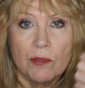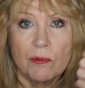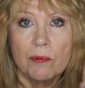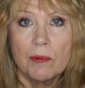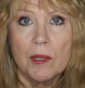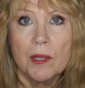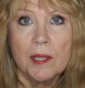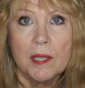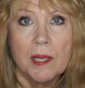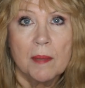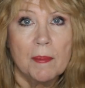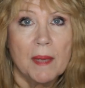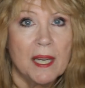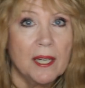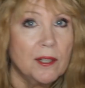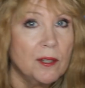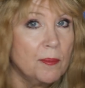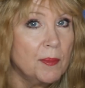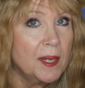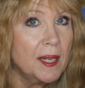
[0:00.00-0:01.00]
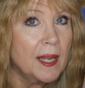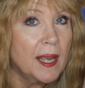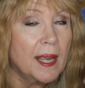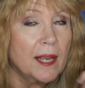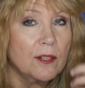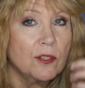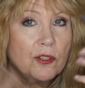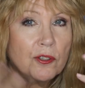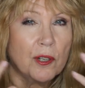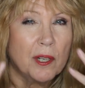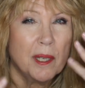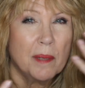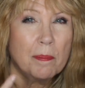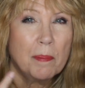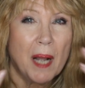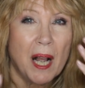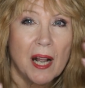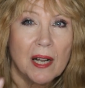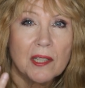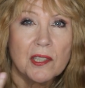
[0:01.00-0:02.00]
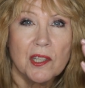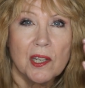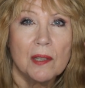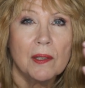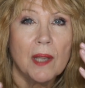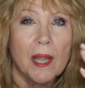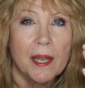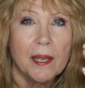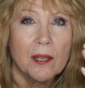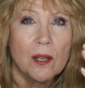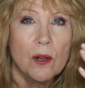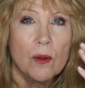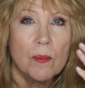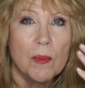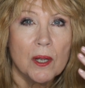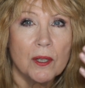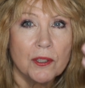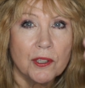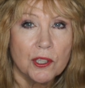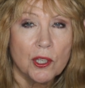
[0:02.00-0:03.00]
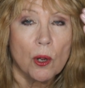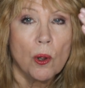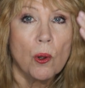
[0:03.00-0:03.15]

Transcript: It's really made to be extra epoxy-like almost,